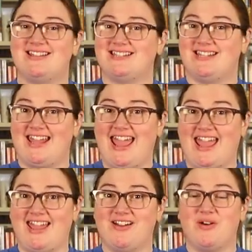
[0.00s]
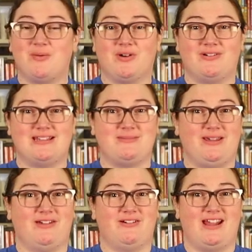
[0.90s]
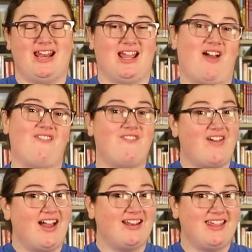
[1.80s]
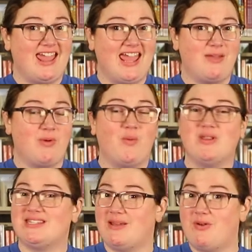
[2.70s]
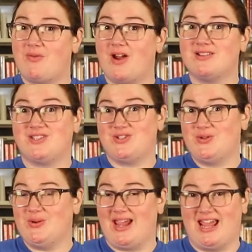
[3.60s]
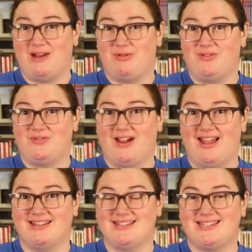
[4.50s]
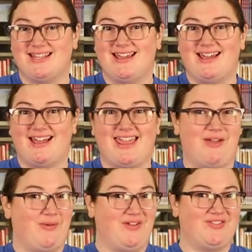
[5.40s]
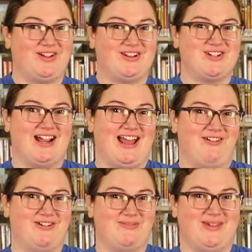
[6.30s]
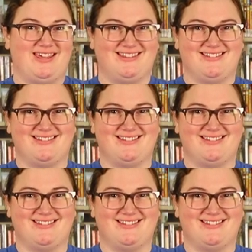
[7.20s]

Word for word: Today, we're going to be creating a fun game with some of our zoo animal friends. Can't wait for you to try it out with me.